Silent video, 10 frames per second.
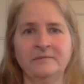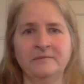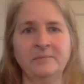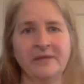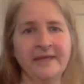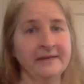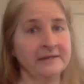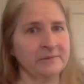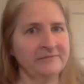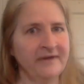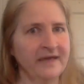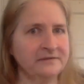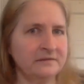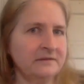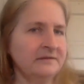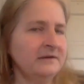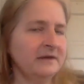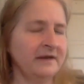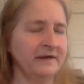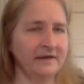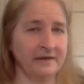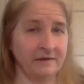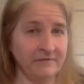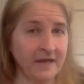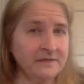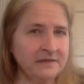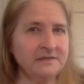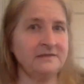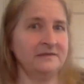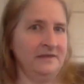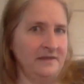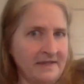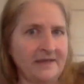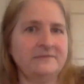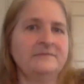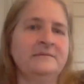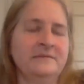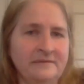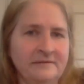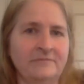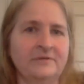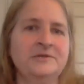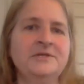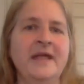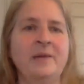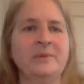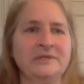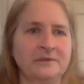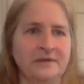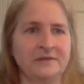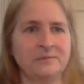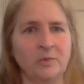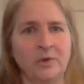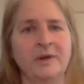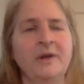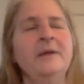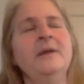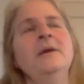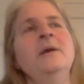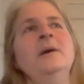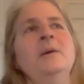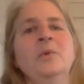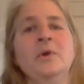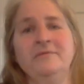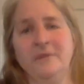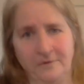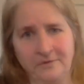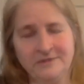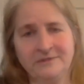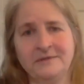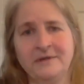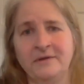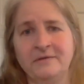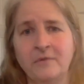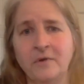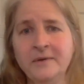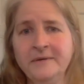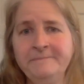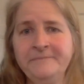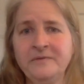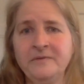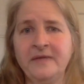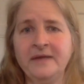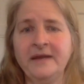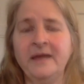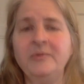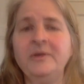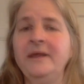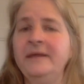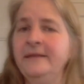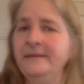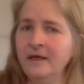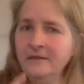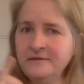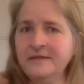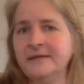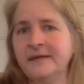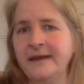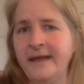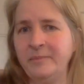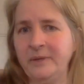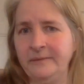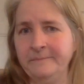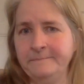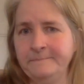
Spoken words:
replicating a little bit faster kind of get an advantage, and then that evolution happens so that's more of those going forward. So that can happen. And then the other thing that can happen,